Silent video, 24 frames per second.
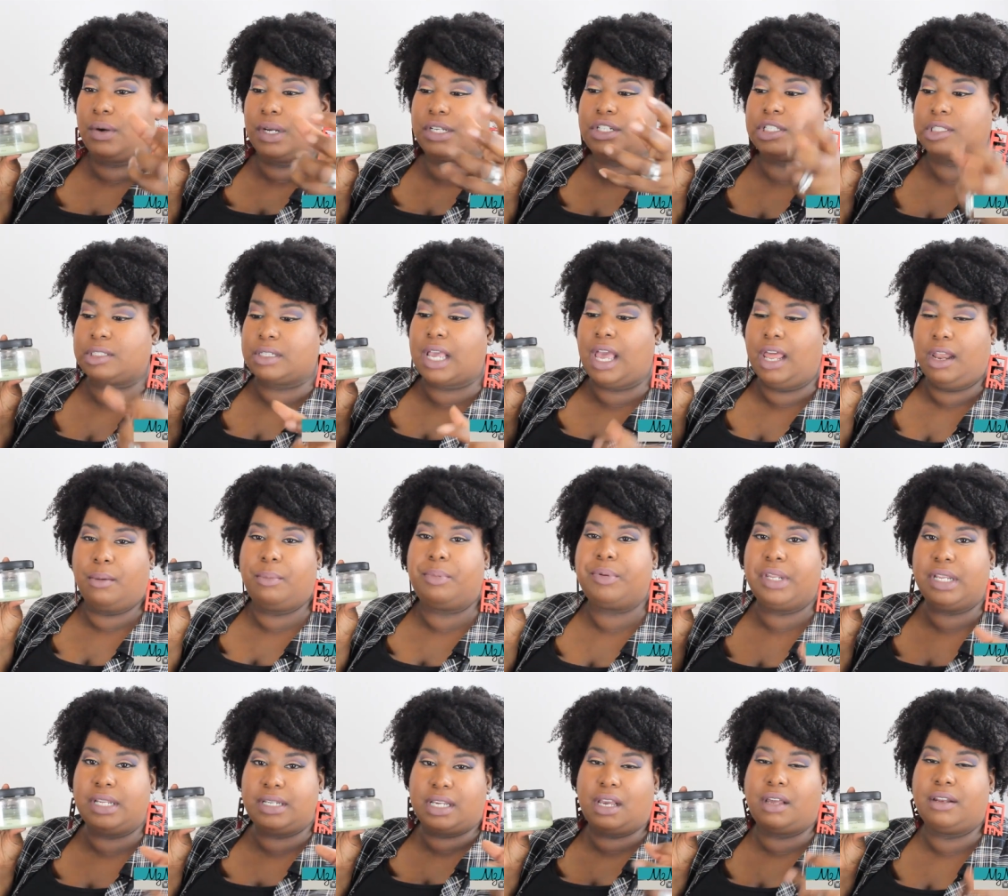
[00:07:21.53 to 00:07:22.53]
I just kind of
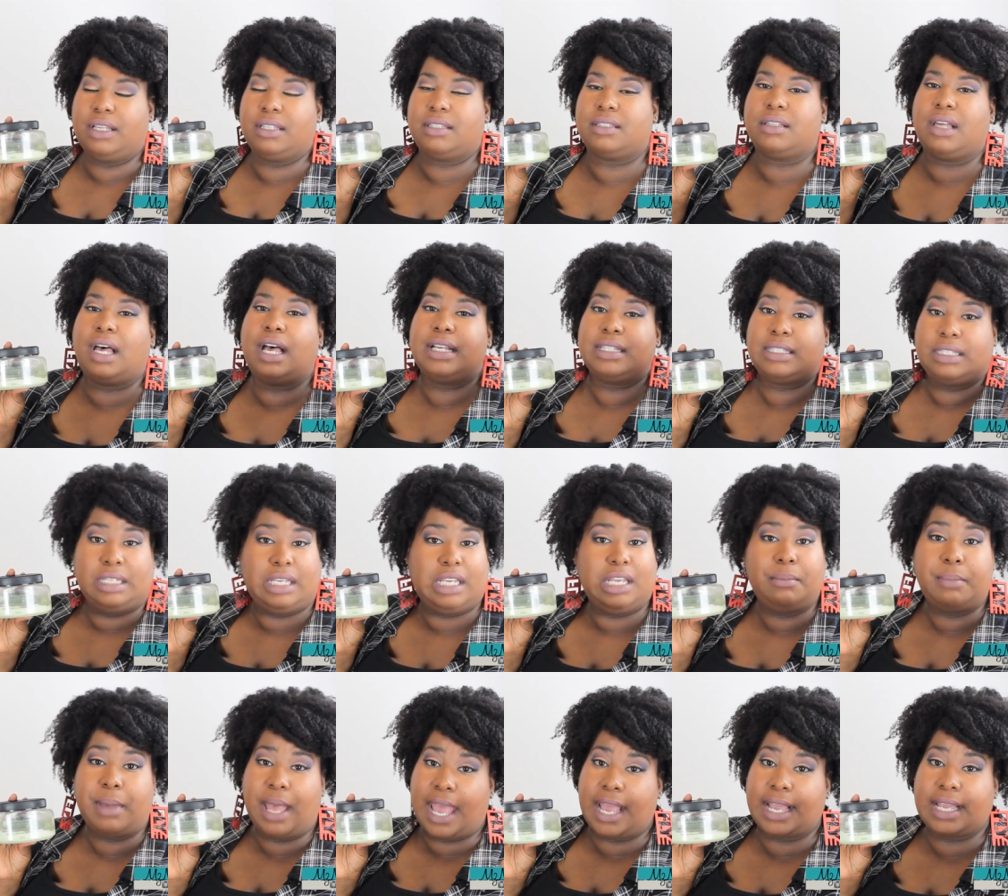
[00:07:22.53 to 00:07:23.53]
put it down his locks and
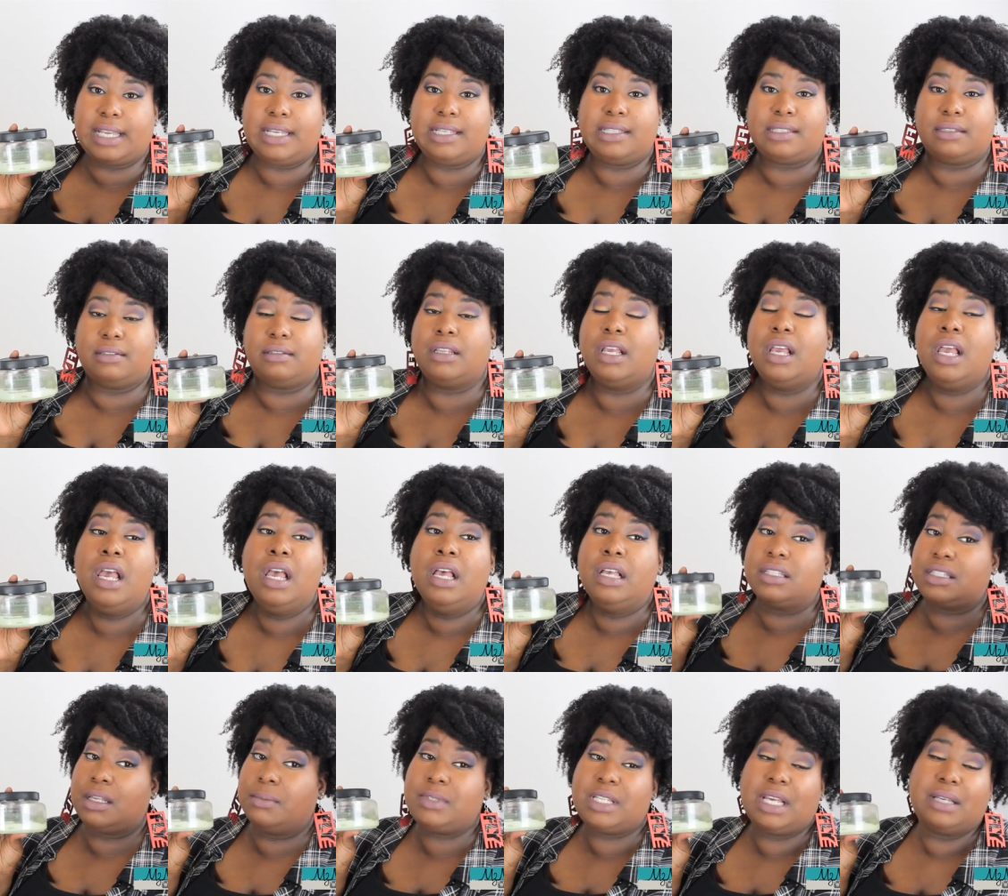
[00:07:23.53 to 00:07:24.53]
he baggies and
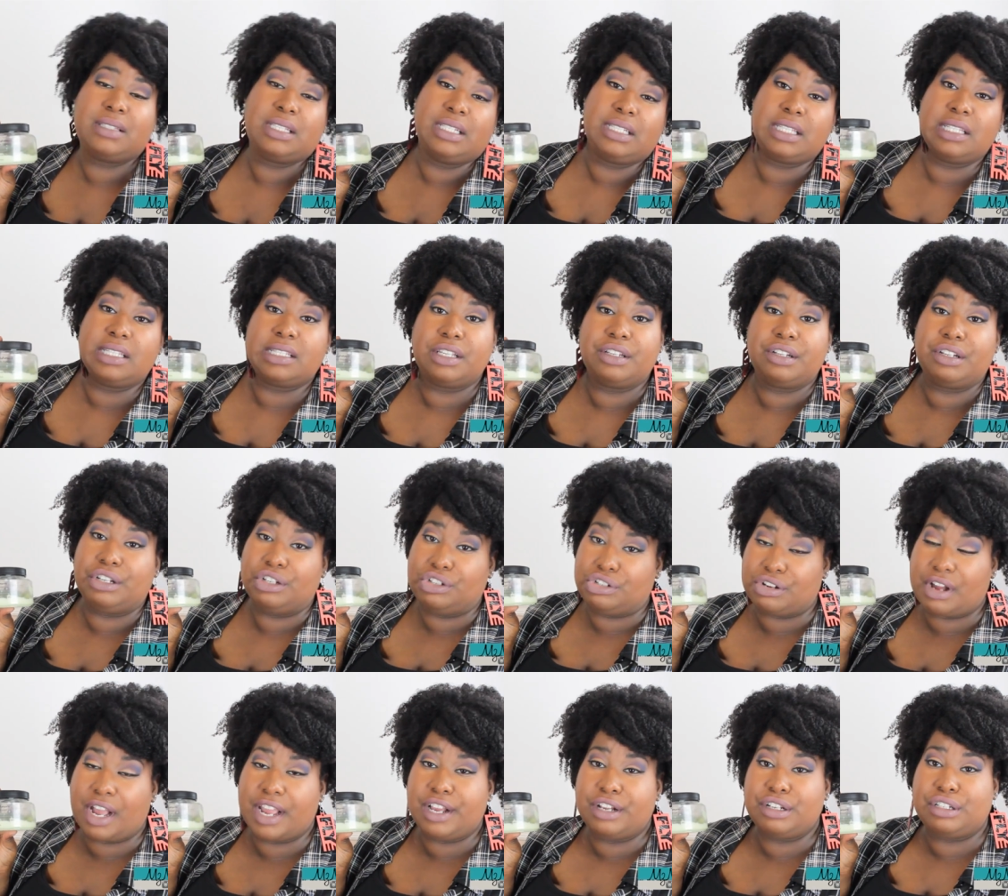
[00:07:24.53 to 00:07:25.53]
sometimes he sits under the
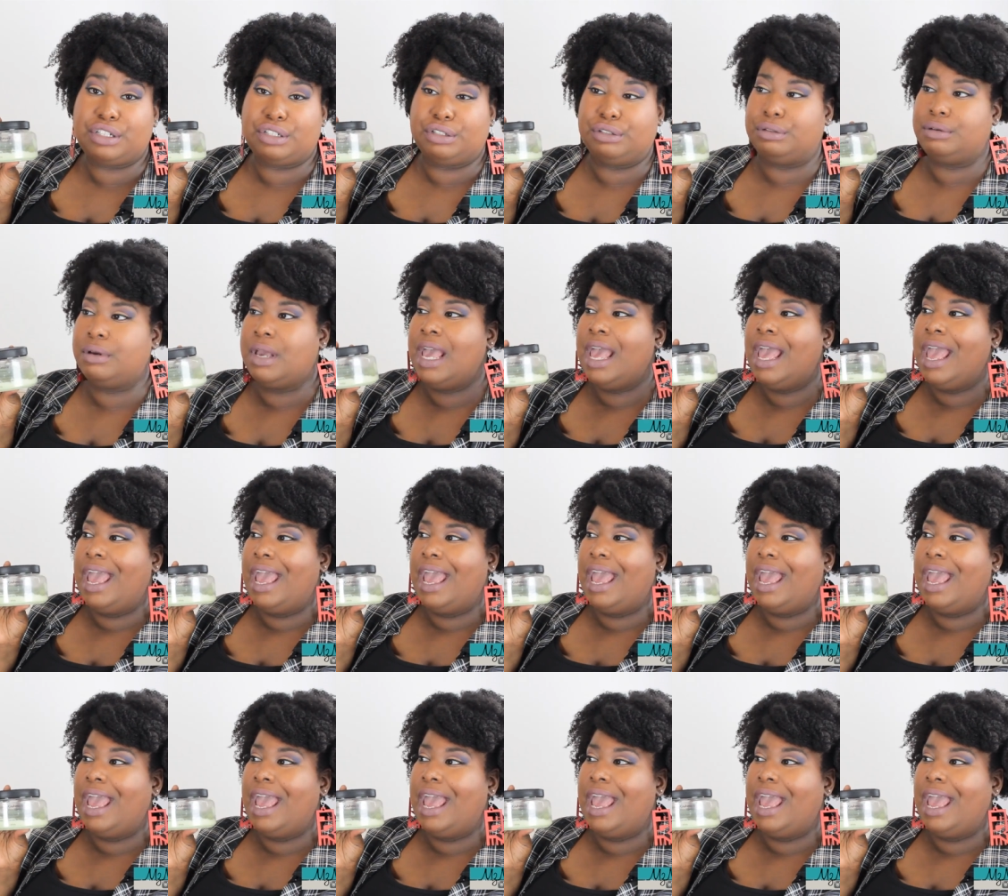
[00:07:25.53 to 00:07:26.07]
dryer too.